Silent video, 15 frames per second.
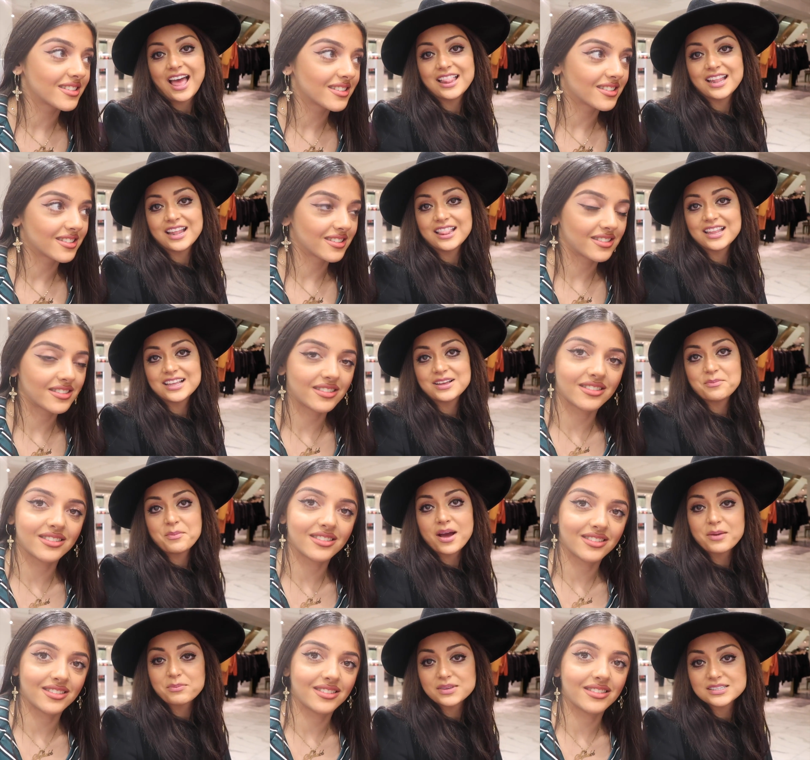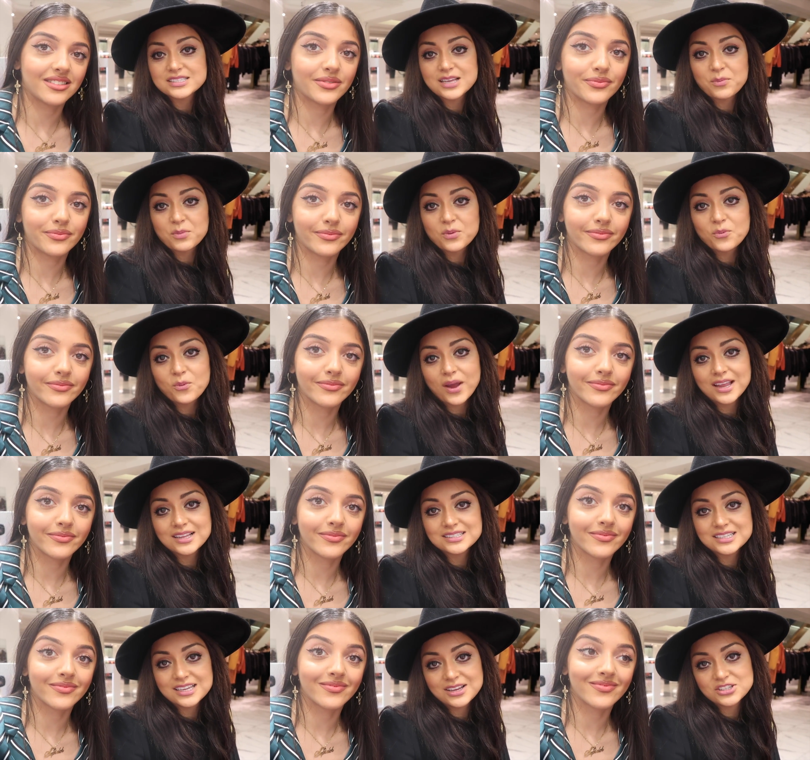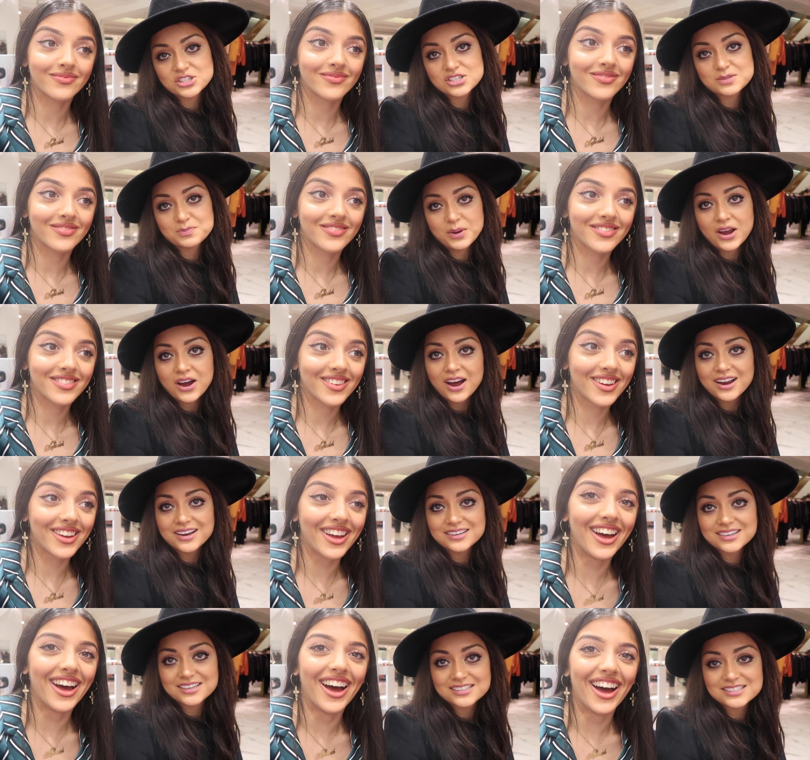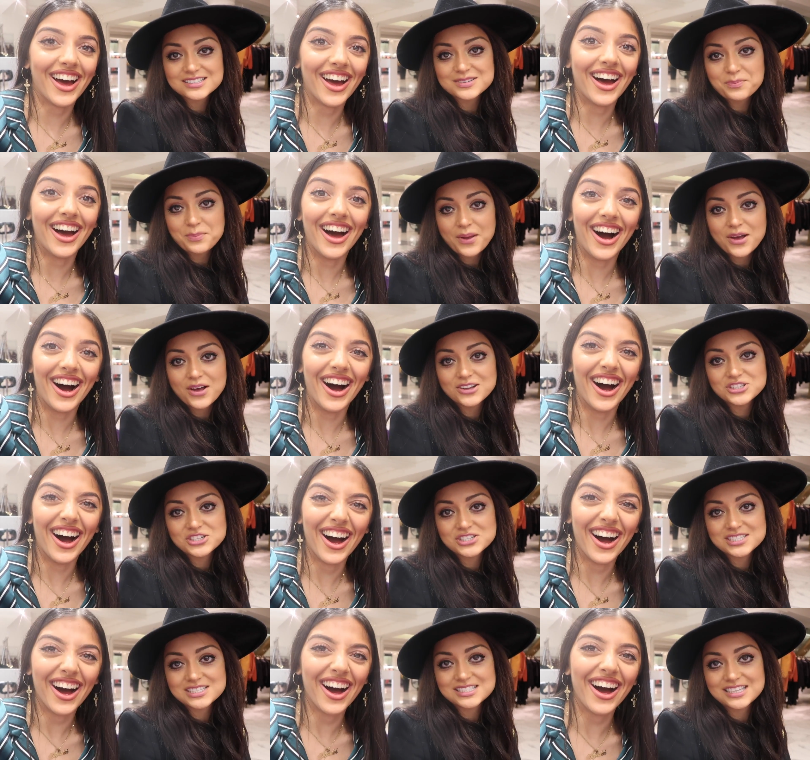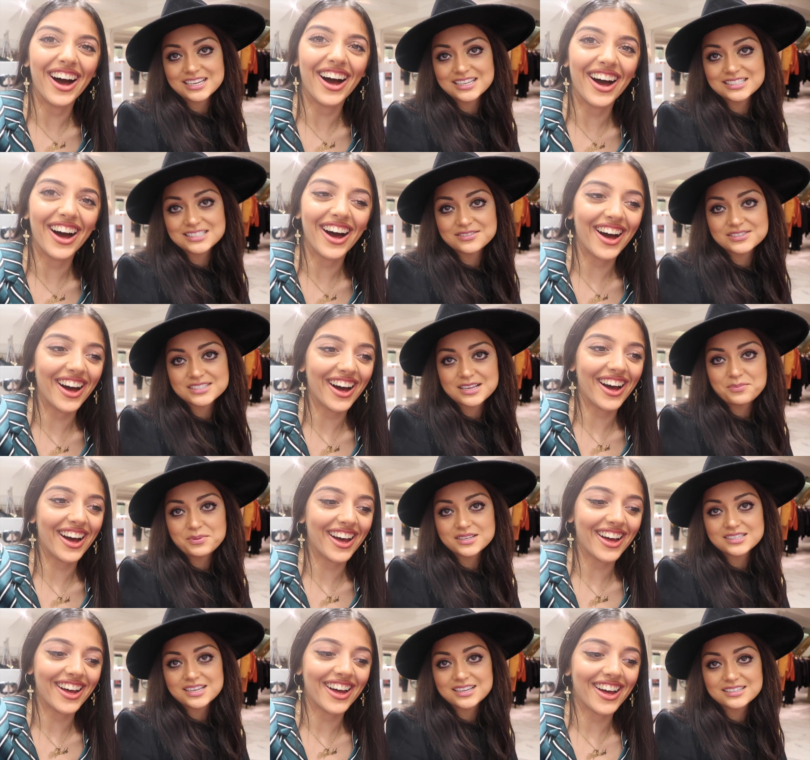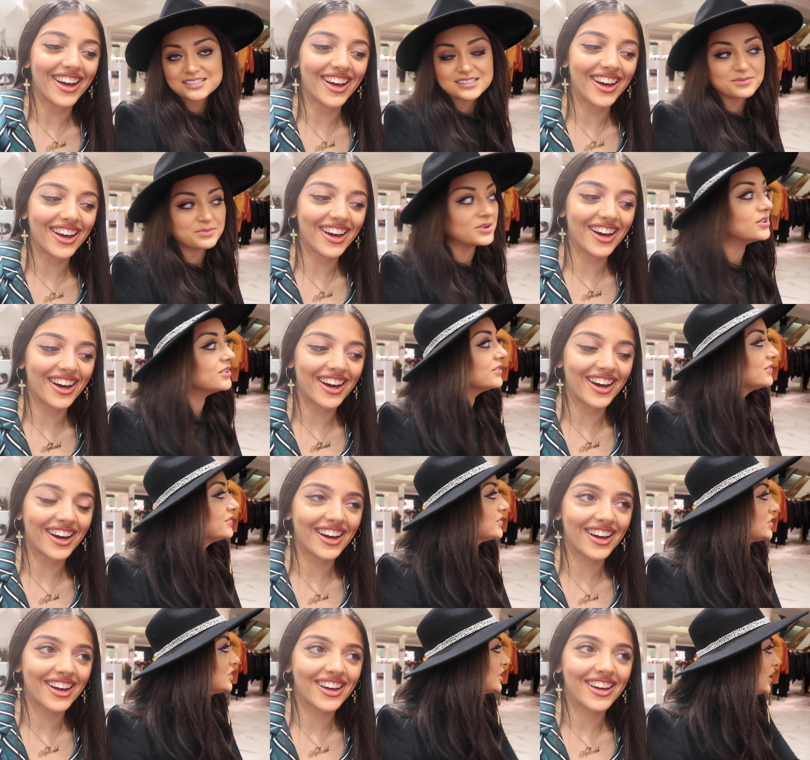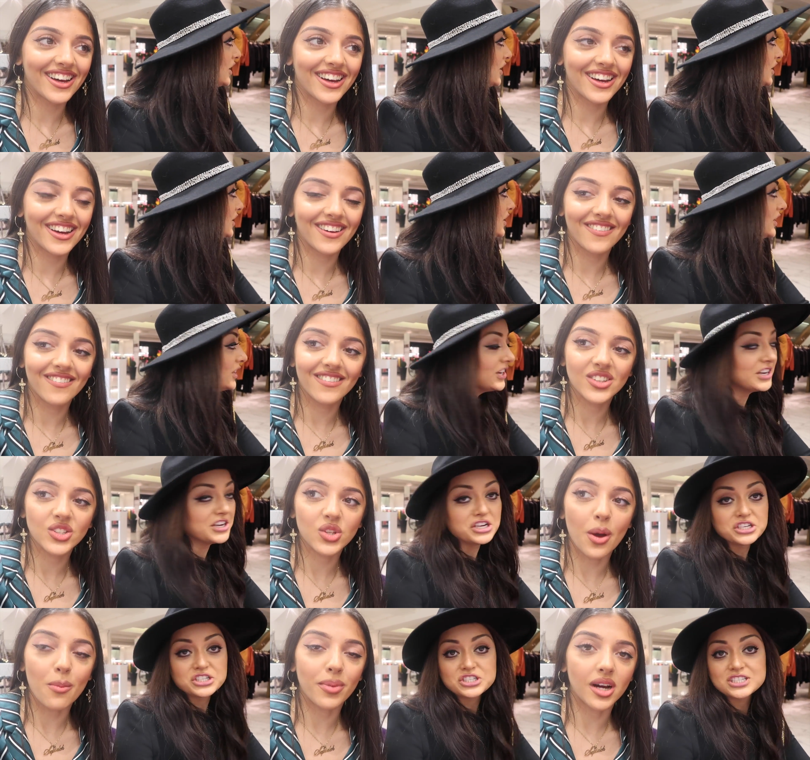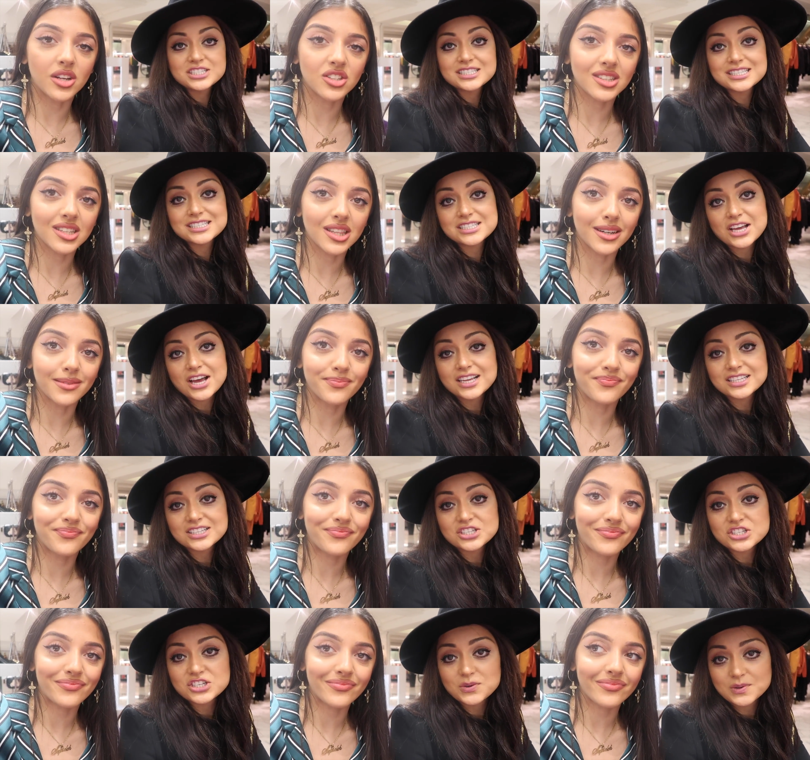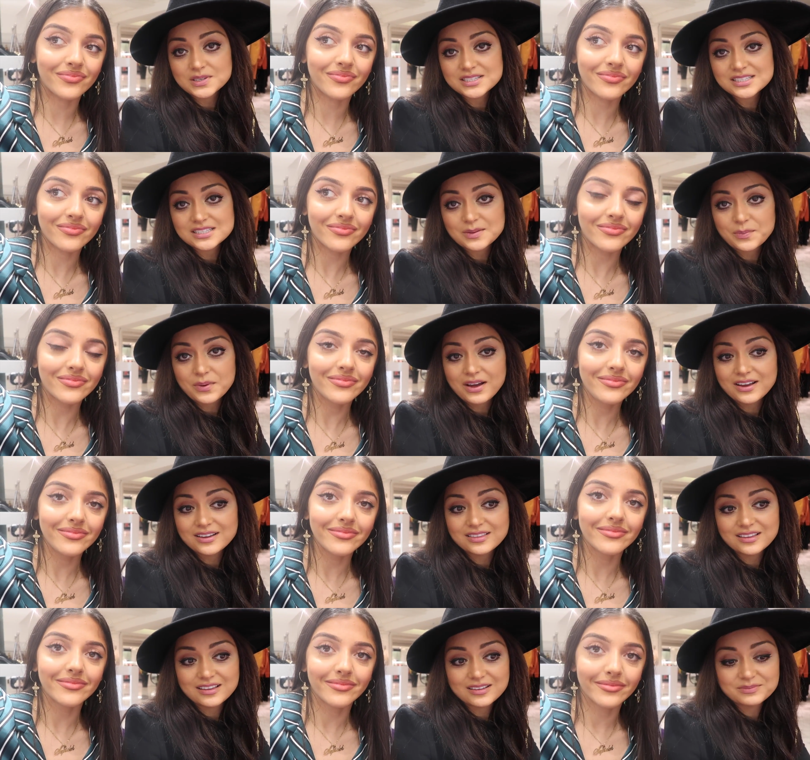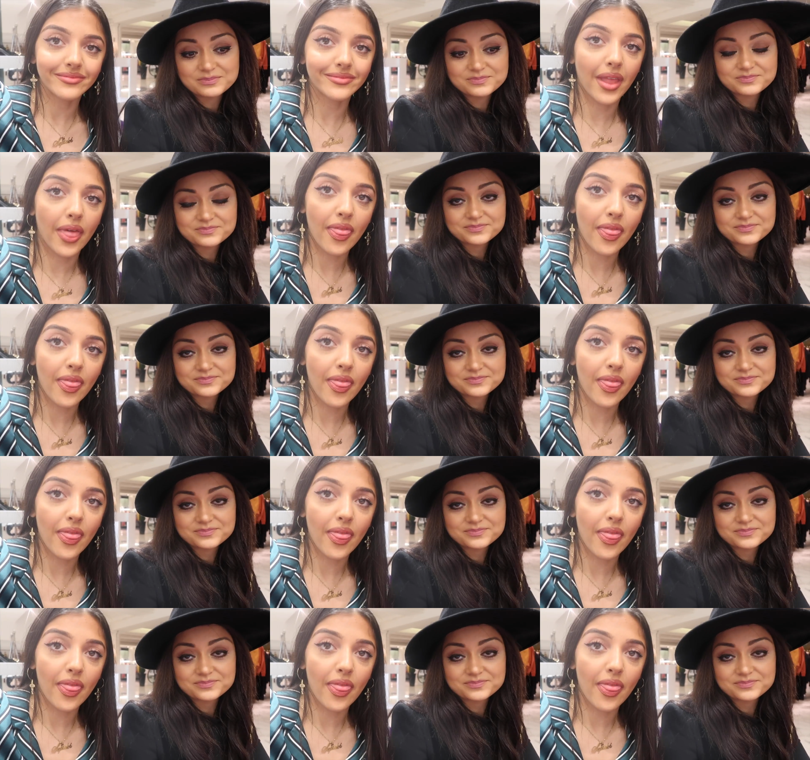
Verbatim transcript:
Speaker 1: and then there might be someone waiting just behind us to purchase these if Seppi takes them off. So she's decided she wants to buy them.